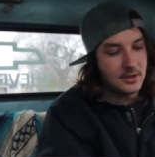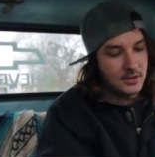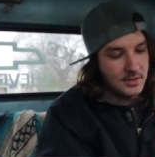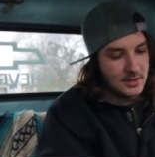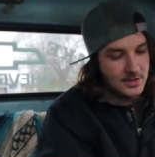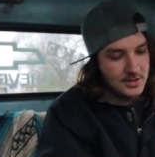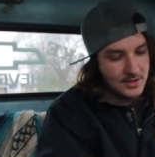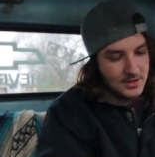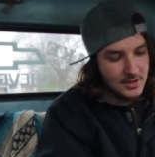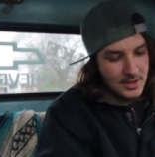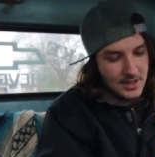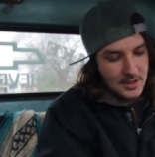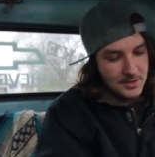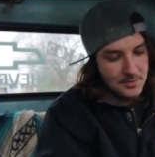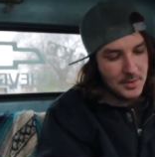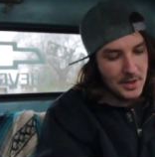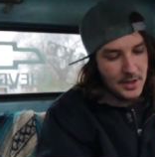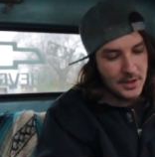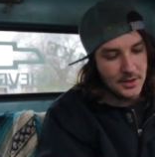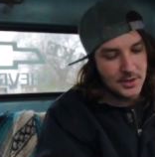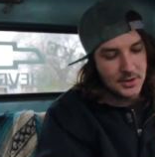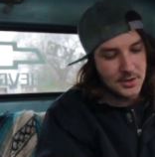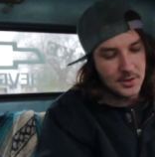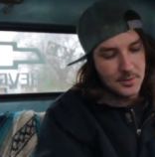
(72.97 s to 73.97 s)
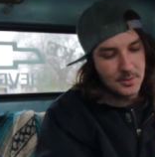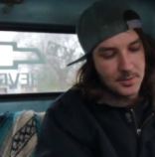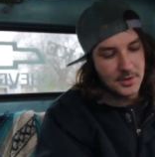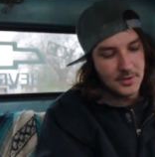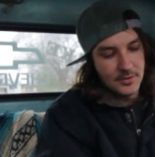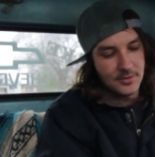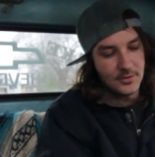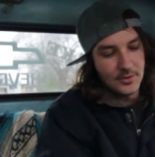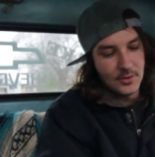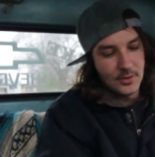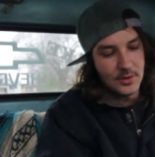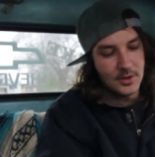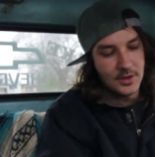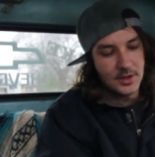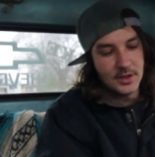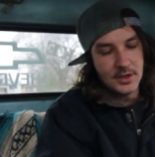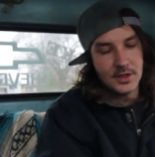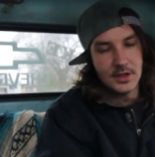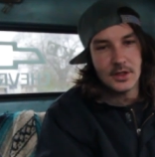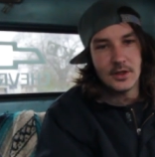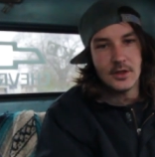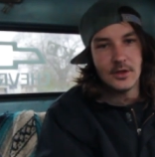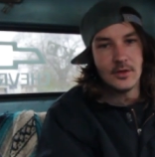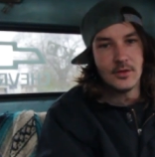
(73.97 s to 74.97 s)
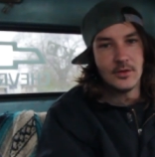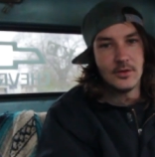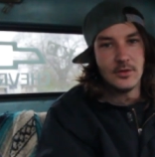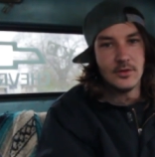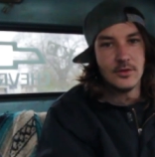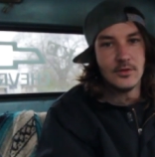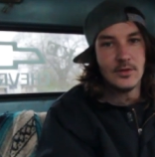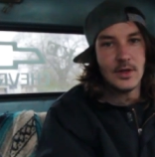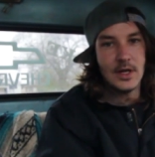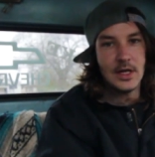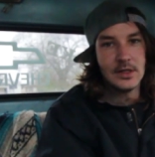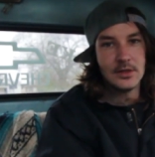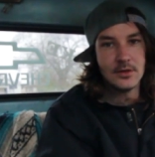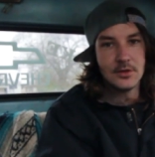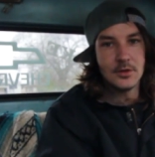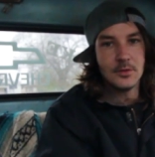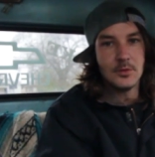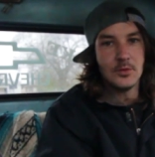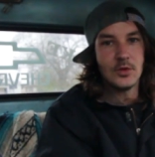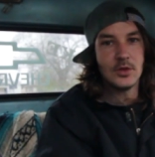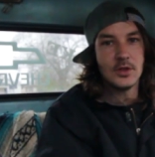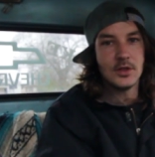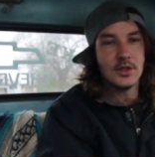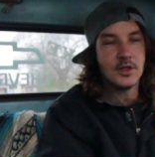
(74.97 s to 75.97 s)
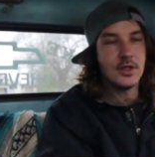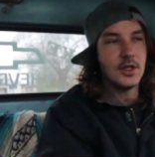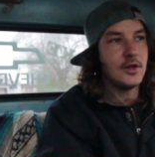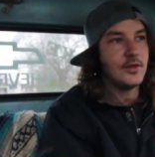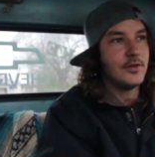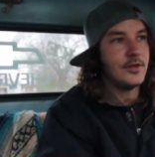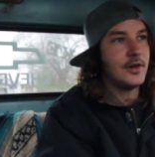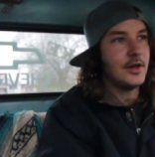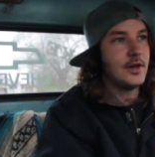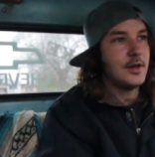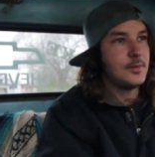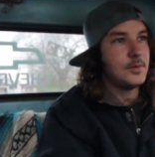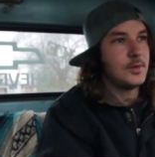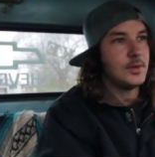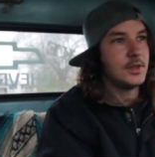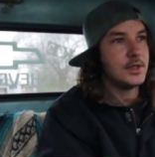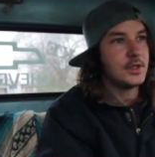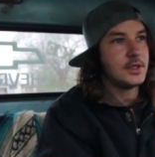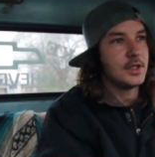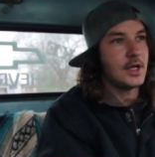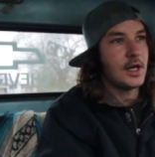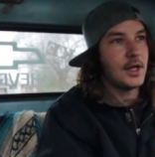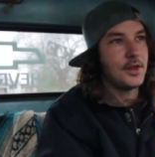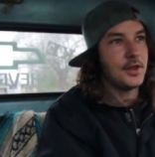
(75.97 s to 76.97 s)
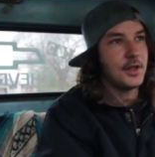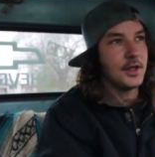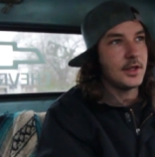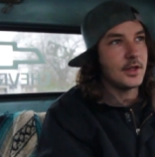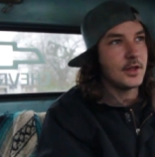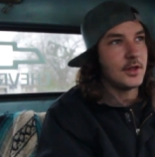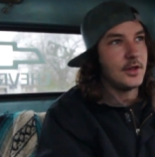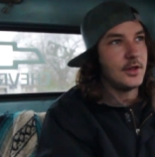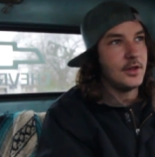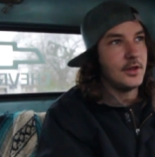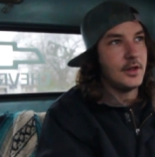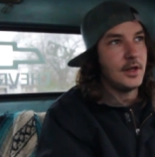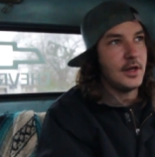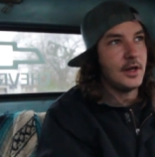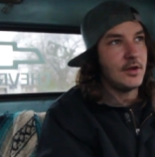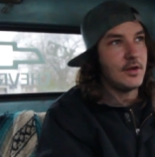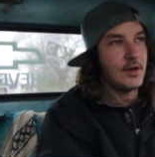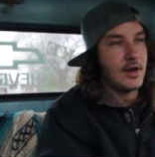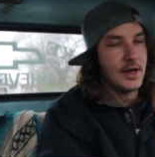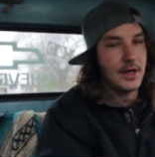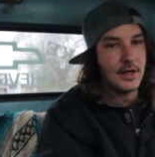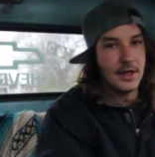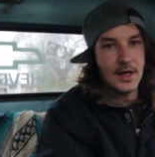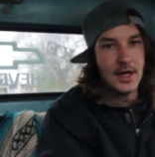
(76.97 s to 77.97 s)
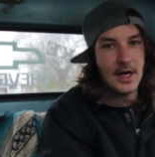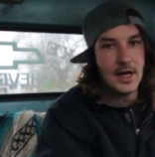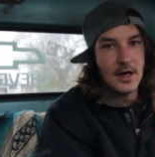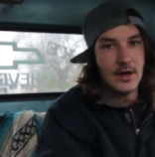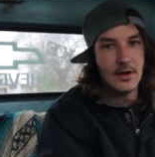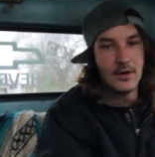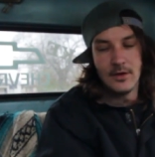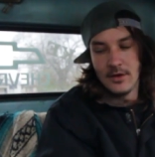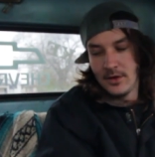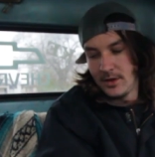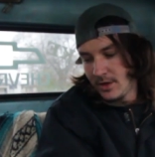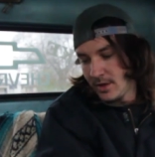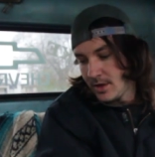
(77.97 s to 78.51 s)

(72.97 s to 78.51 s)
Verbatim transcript: They still had to make a trip to Florida to go round some more stuff up, which I think they're there right now,